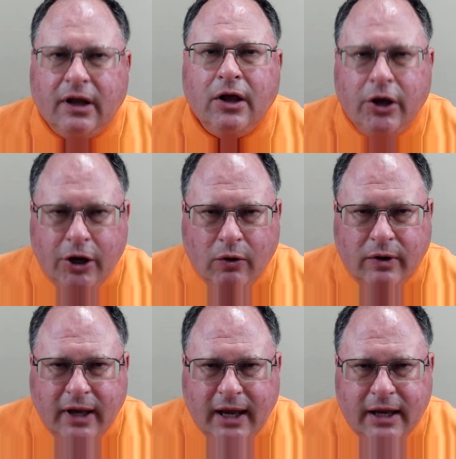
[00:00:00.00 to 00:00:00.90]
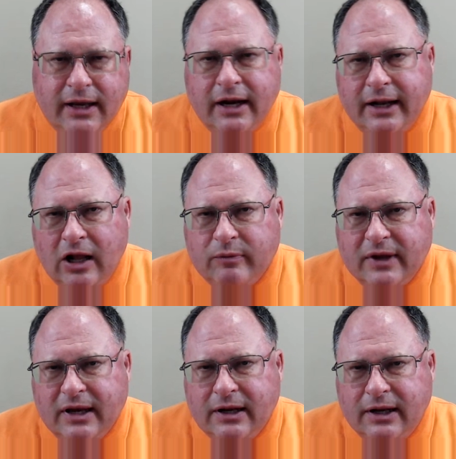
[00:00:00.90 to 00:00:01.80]
You okay? Getting the help that
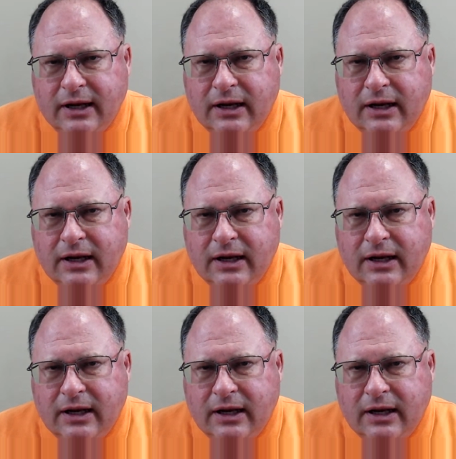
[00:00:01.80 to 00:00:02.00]
you need?